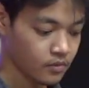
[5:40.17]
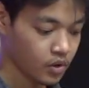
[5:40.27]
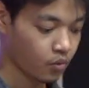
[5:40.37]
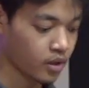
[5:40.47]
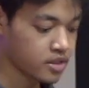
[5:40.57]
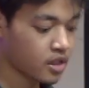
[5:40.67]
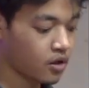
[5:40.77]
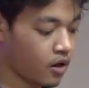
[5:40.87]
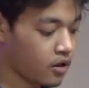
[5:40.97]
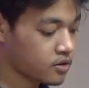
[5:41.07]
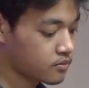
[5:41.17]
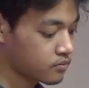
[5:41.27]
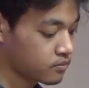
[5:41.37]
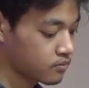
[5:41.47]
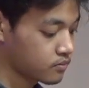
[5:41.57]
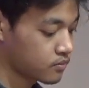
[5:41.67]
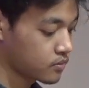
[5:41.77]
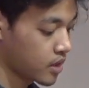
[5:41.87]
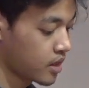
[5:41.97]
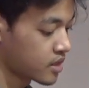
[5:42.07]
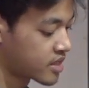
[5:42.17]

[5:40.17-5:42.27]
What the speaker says: What is a God? In